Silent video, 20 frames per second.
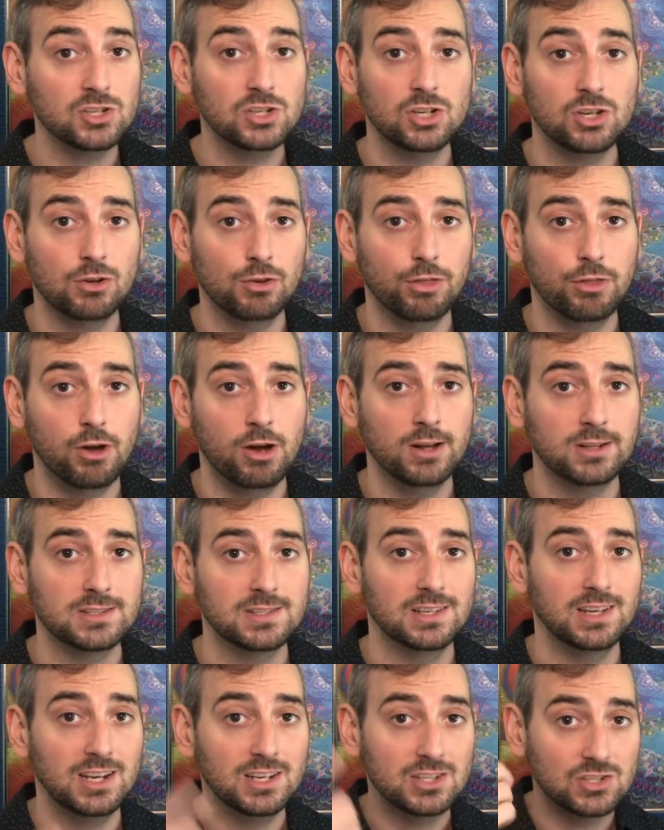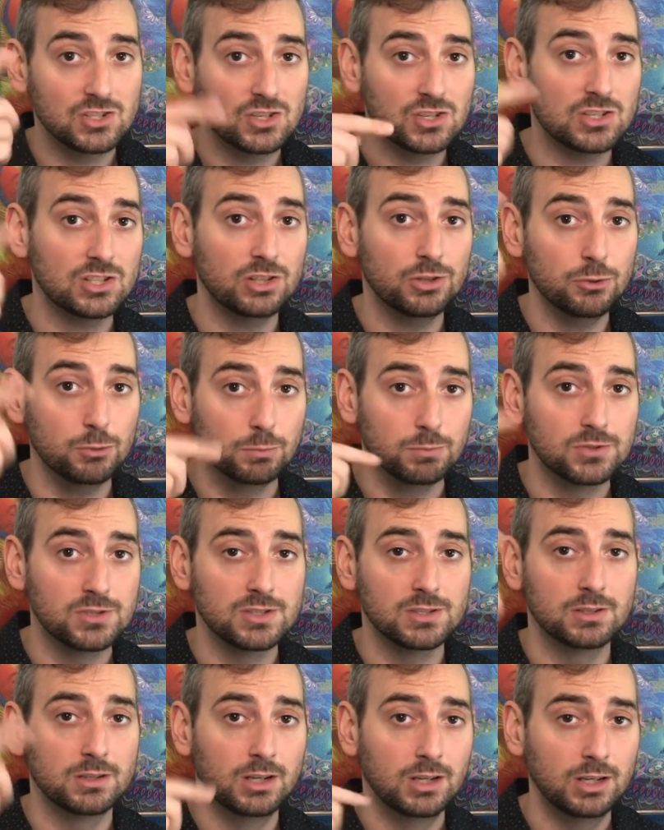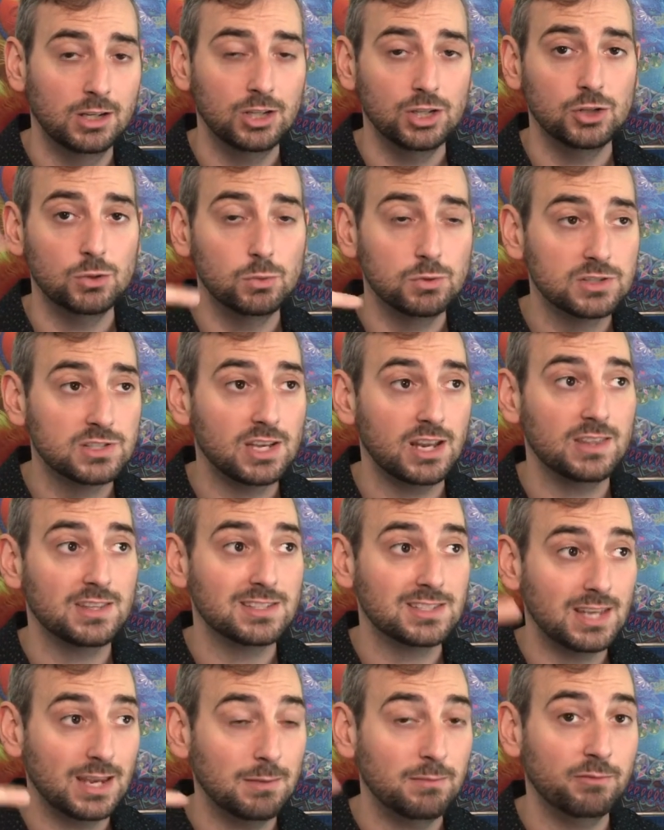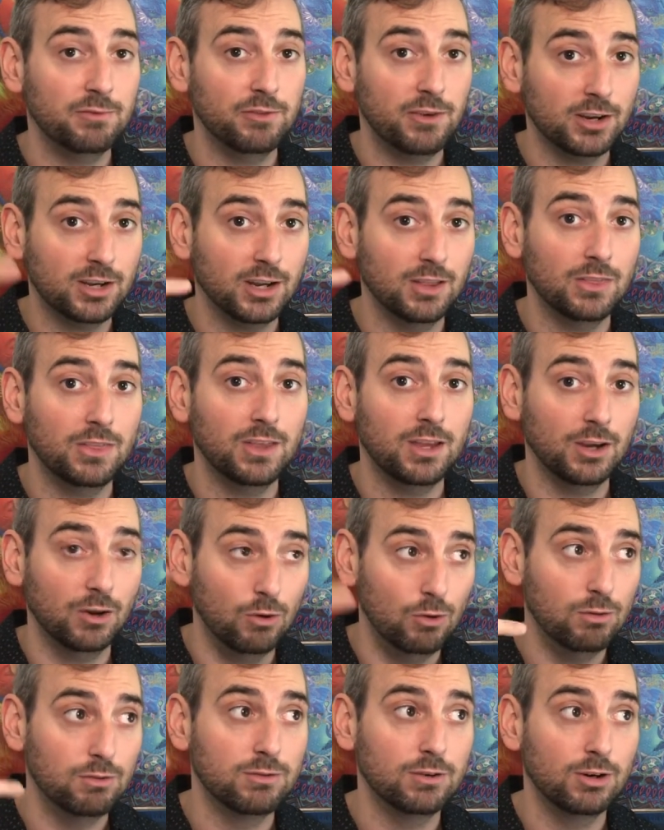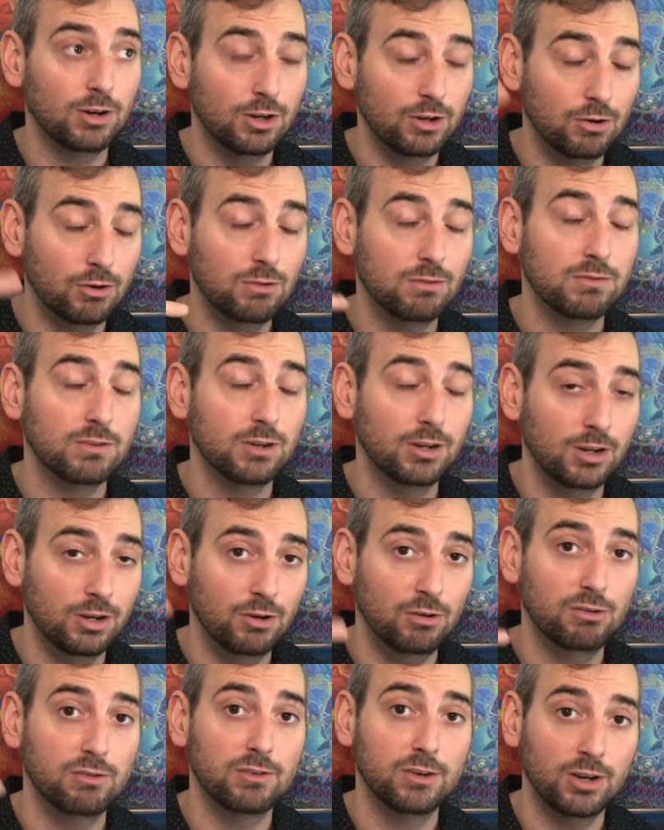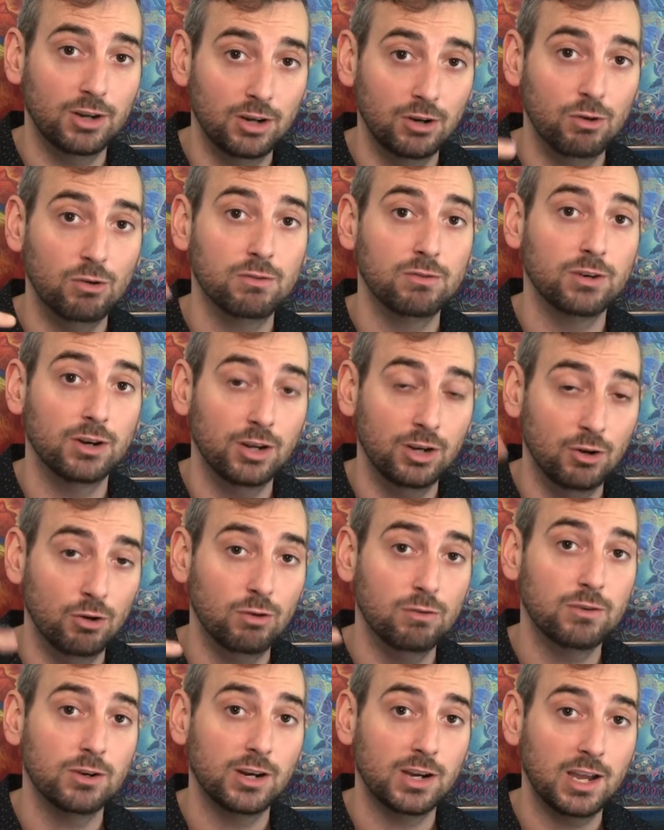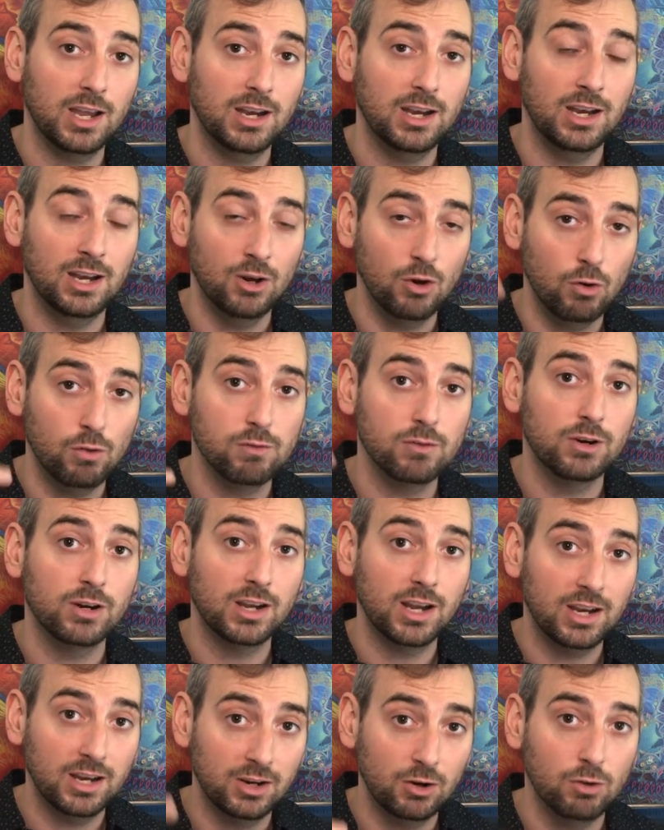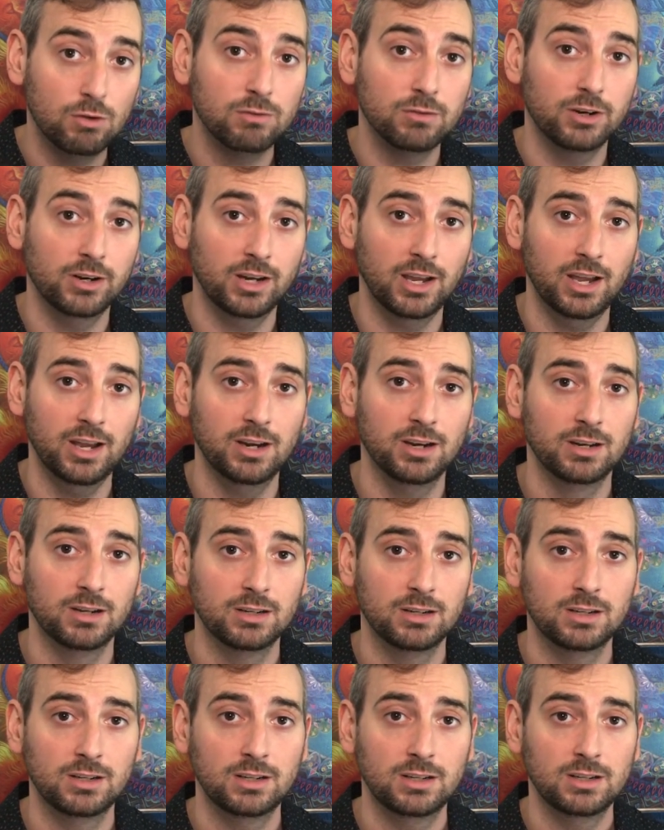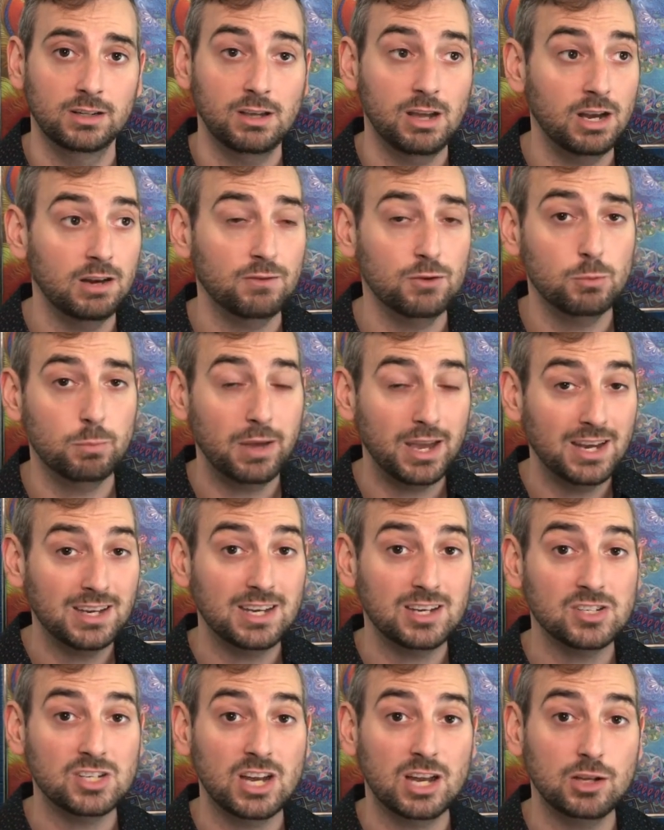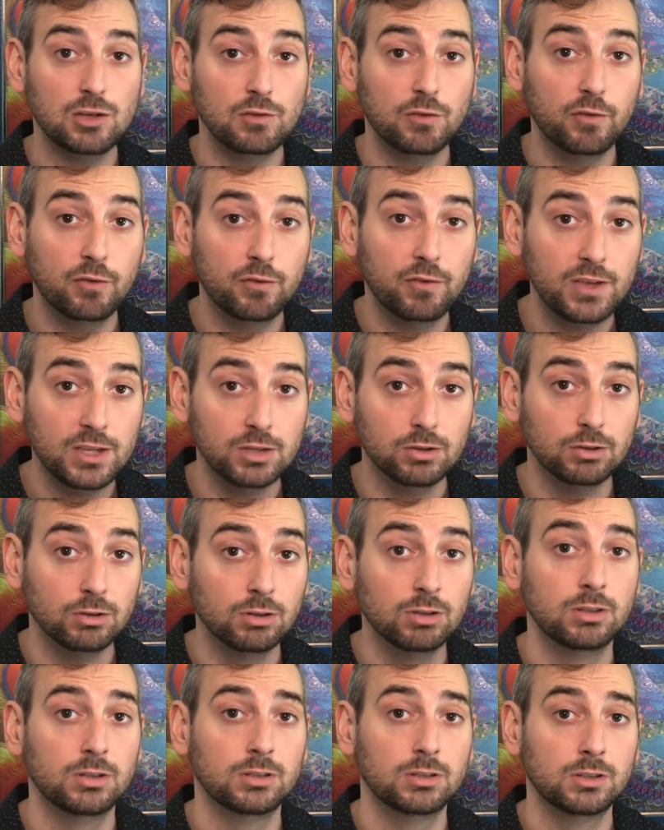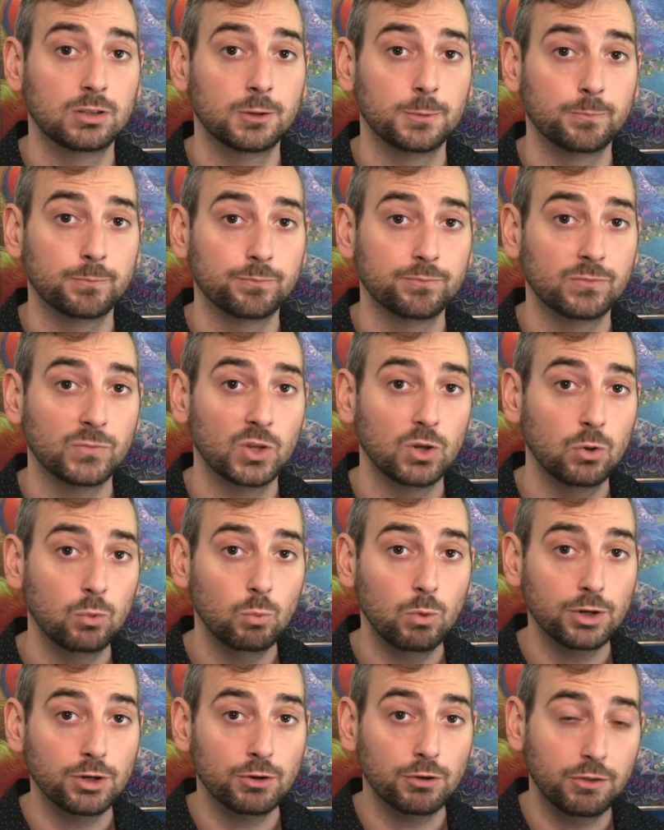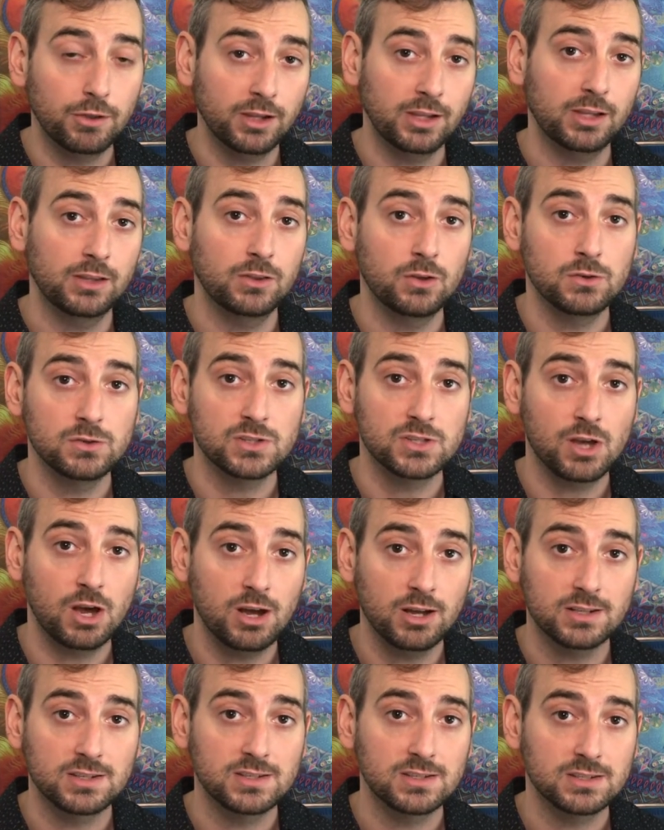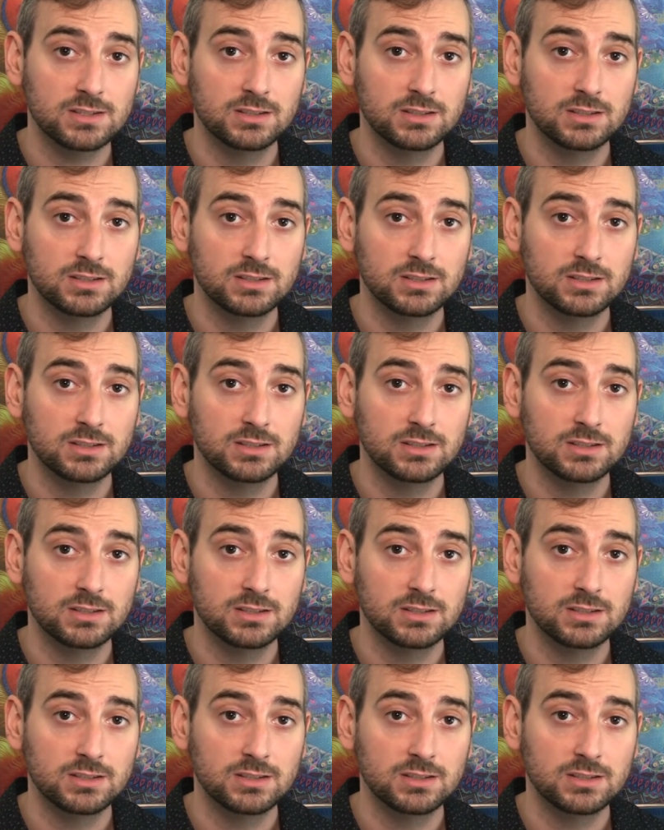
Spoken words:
to your thoughts, it's just loops. You will say the same fucking thing over and over and over and over and over again and over again and over again. And if you pay attention to how you feel while you're thinking those thoughts,